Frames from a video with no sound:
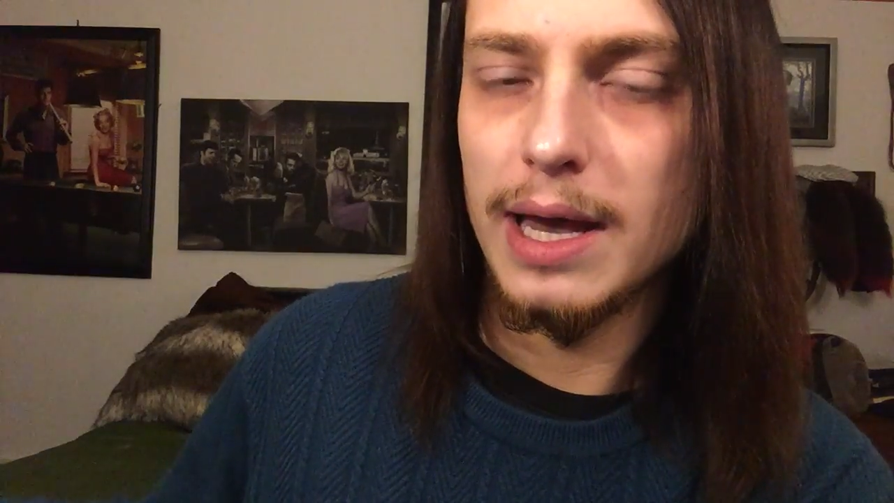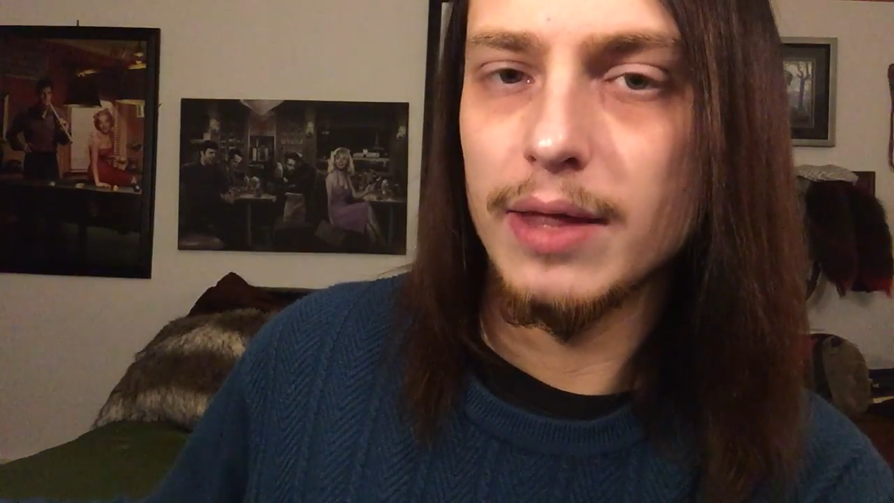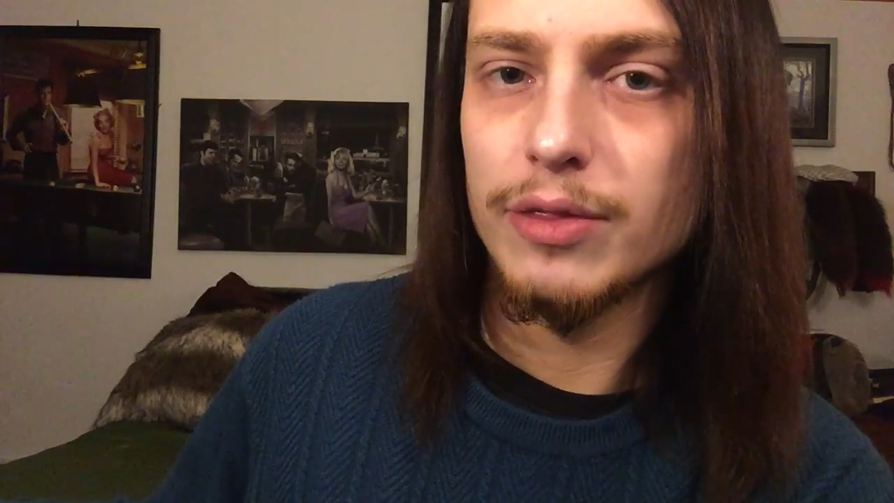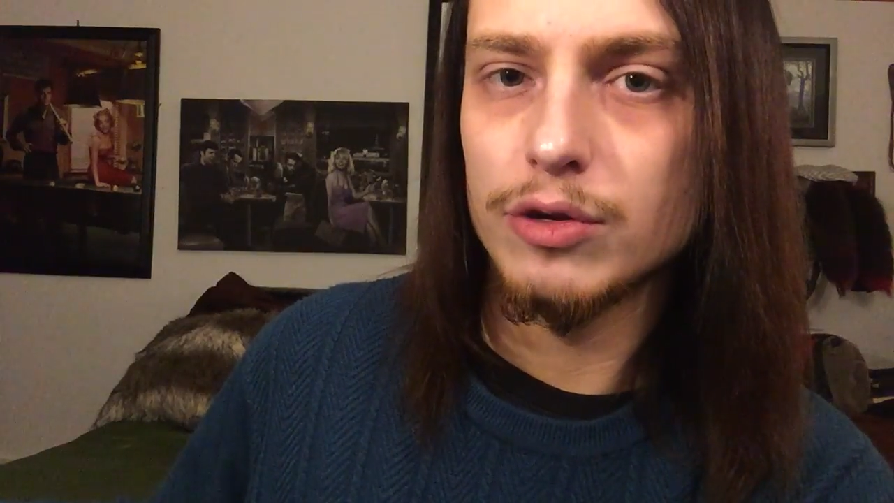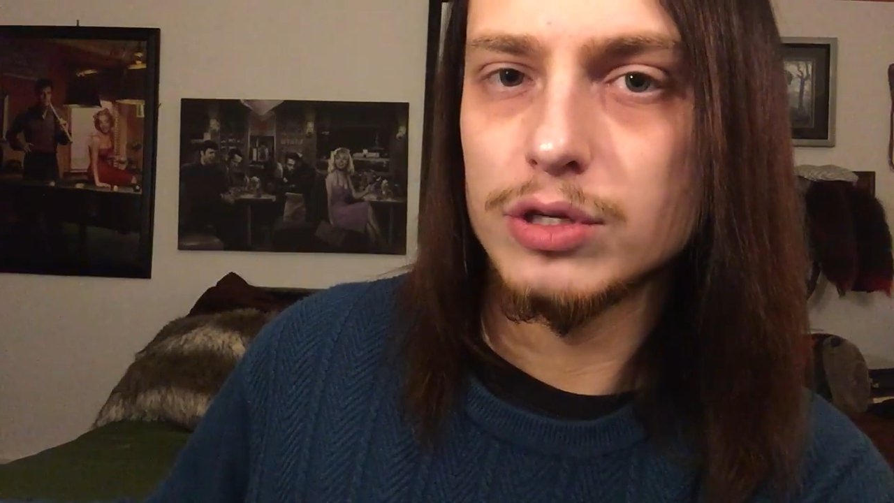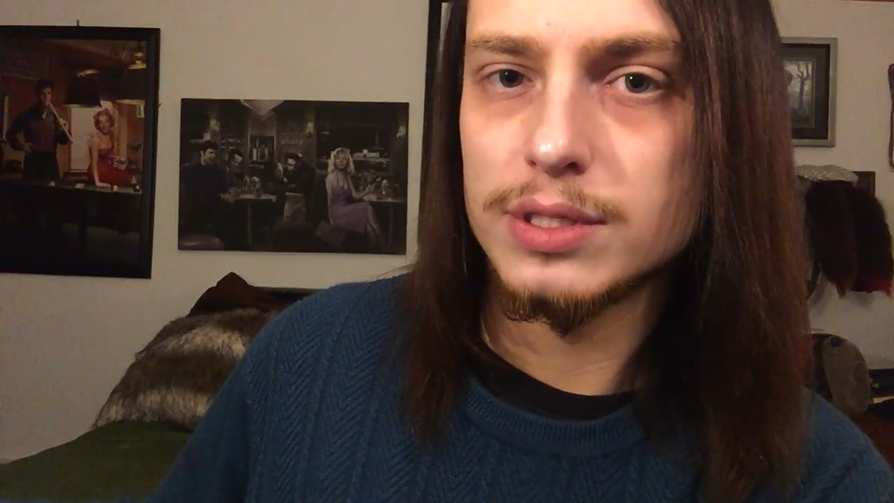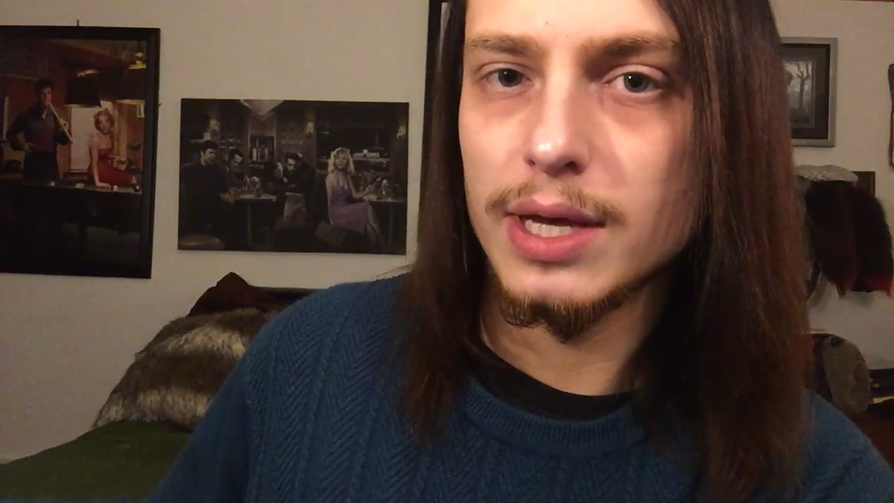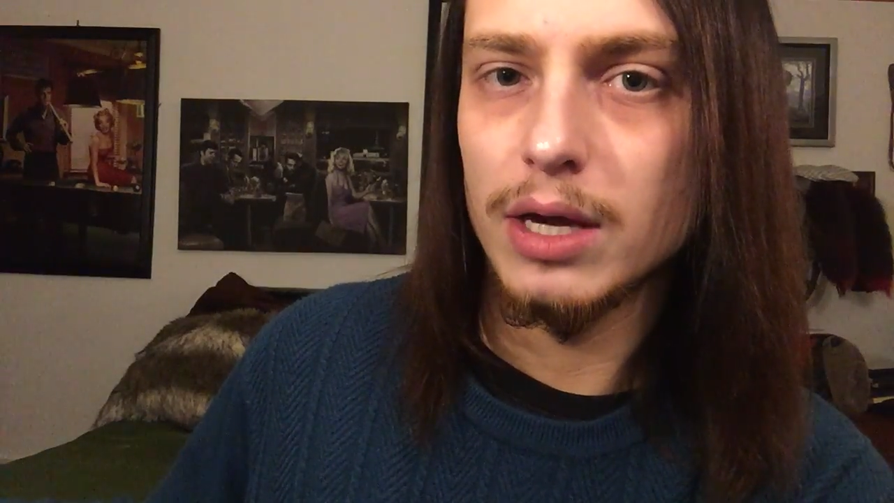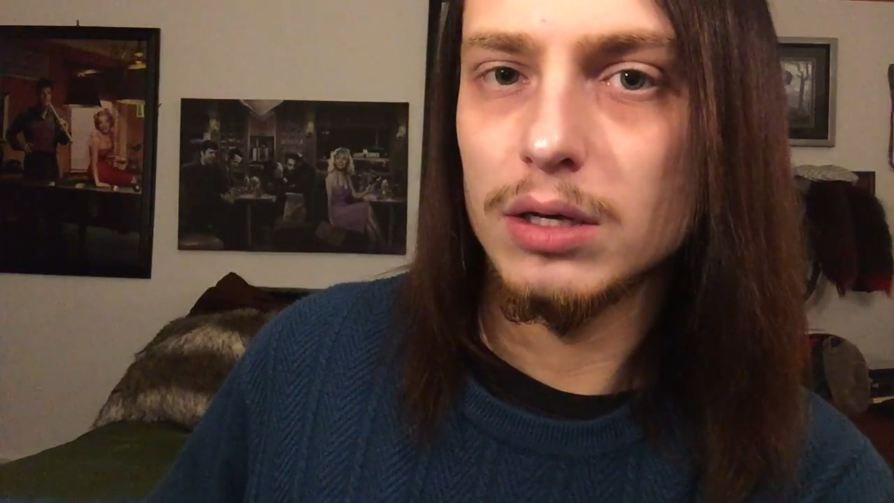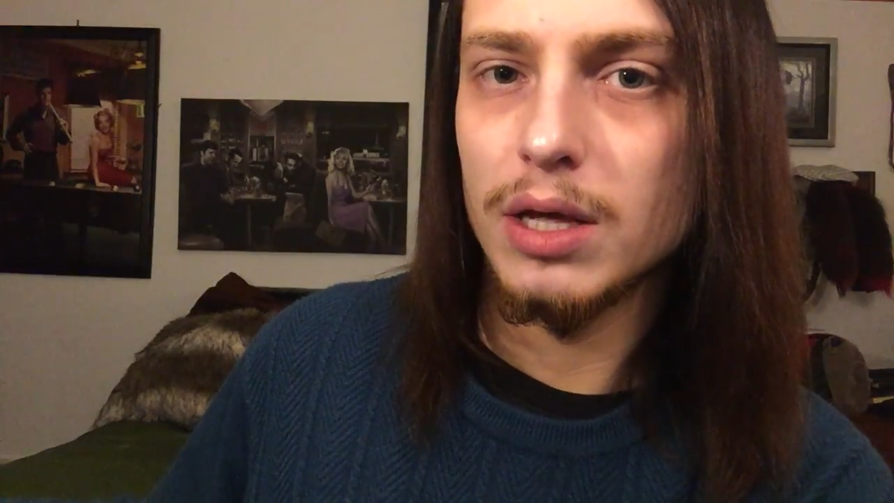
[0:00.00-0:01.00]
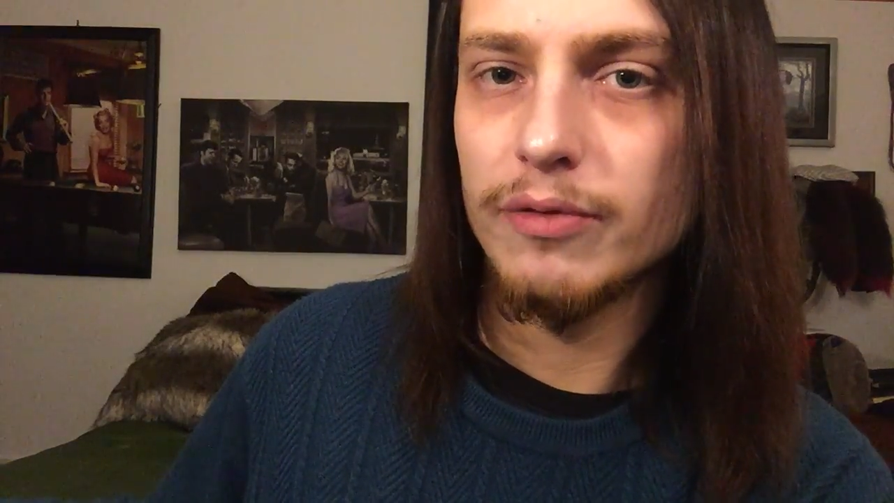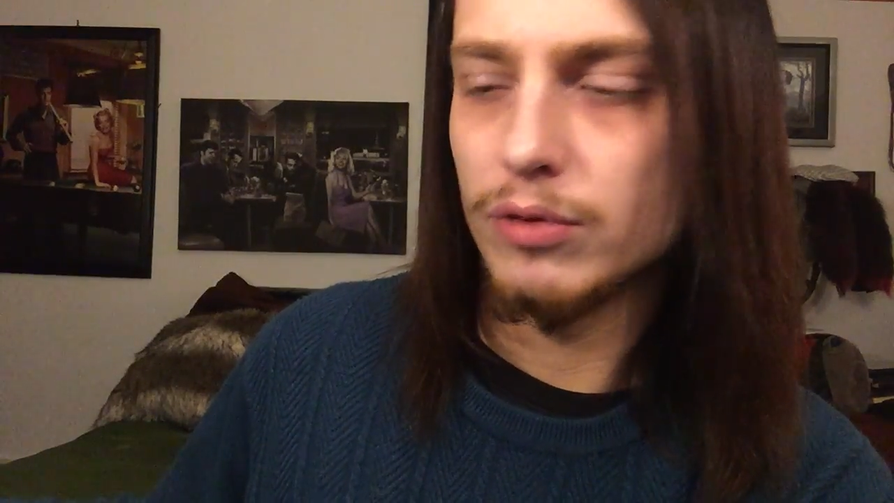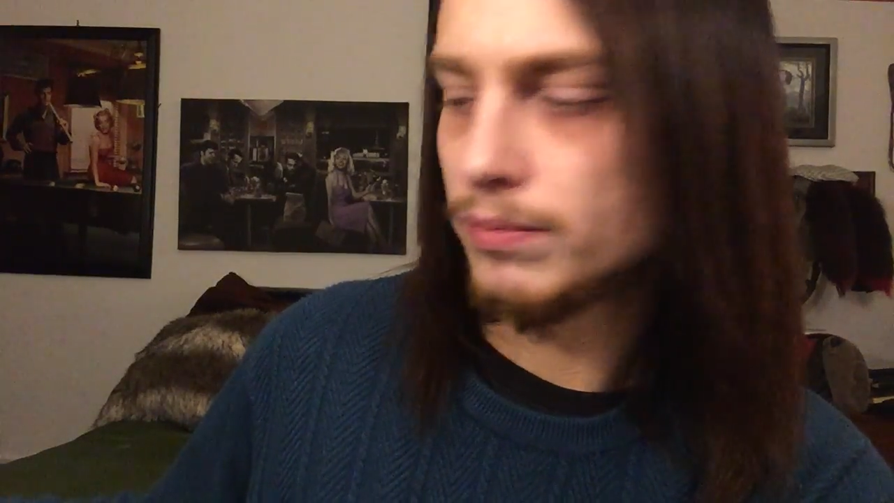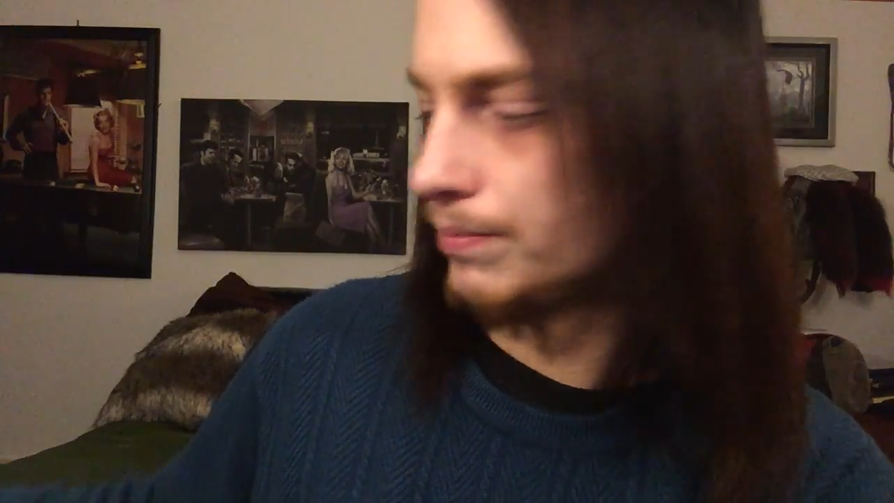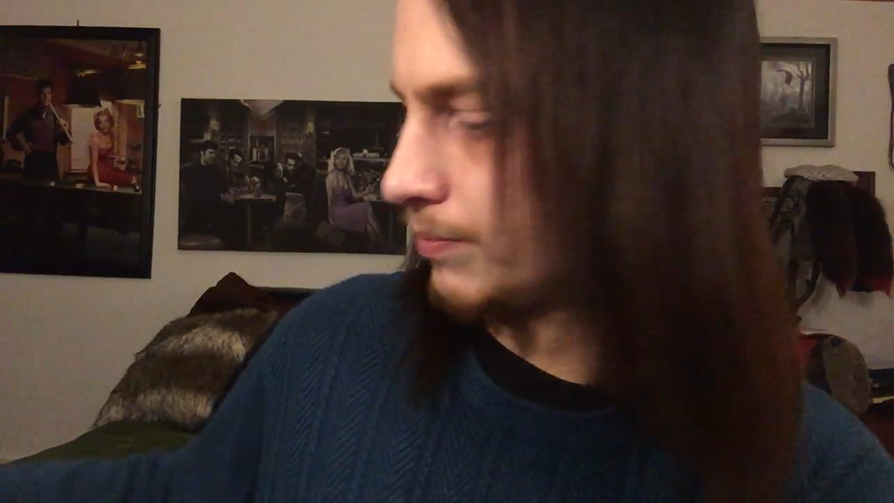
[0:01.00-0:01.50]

at their desired level.